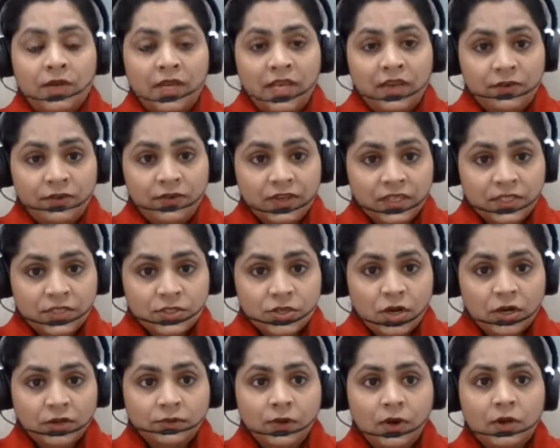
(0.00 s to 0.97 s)
If it is
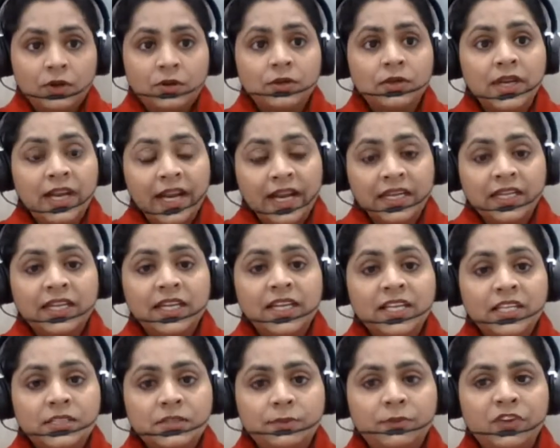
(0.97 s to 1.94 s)
not followed, at
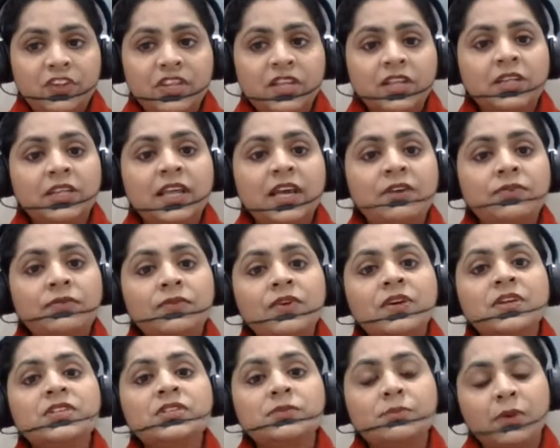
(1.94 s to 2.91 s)
least within their
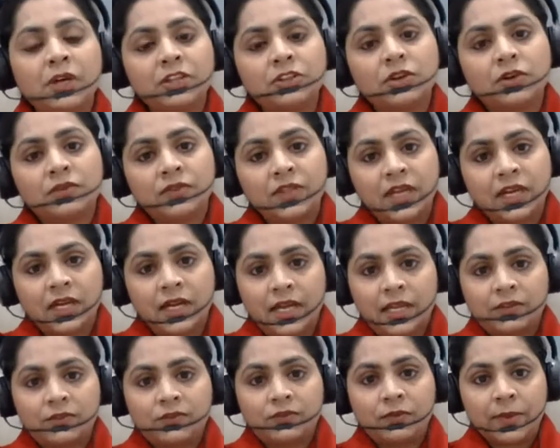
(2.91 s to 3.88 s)
first month of their
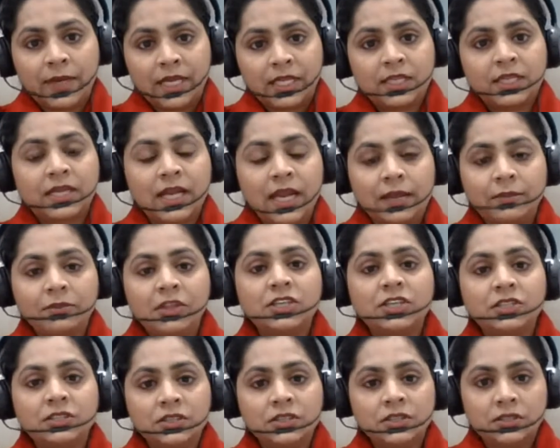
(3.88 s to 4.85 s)
life, by the time they
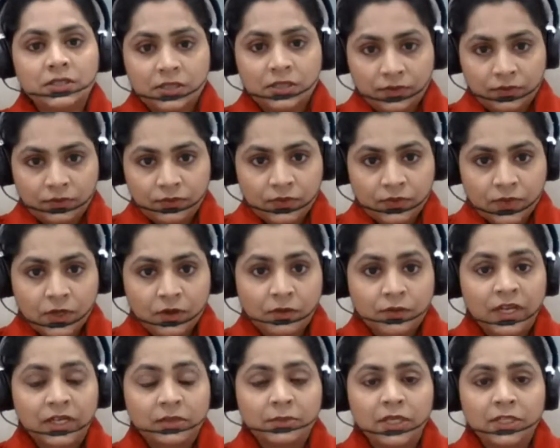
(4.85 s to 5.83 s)
turn
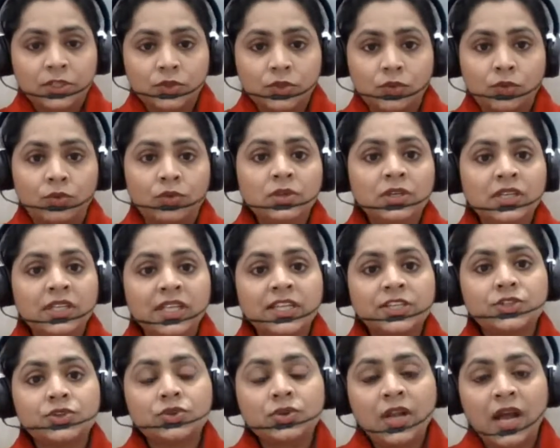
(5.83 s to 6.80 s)
1 month old,
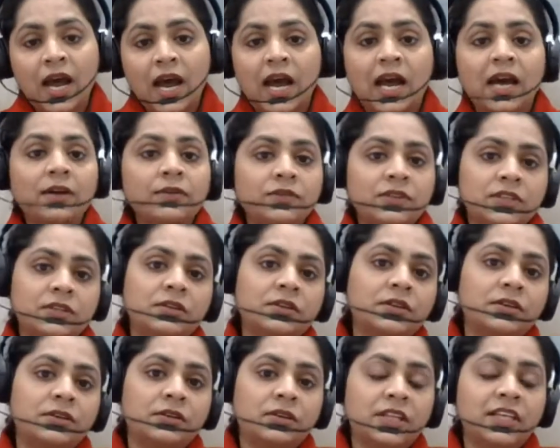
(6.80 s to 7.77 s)
they should have
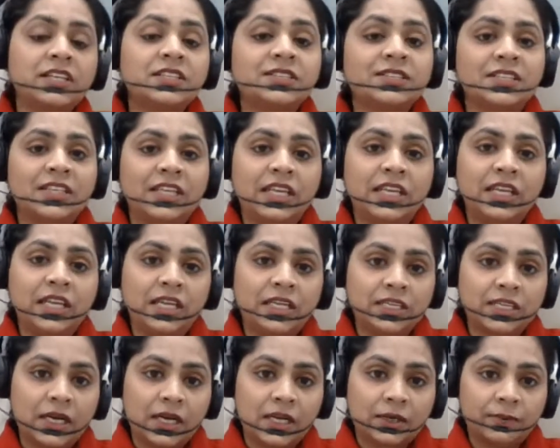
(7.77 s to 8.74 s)
their hearing
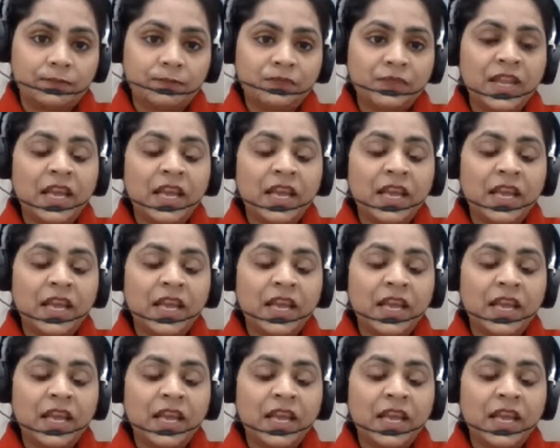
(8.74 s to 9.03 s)
screening done.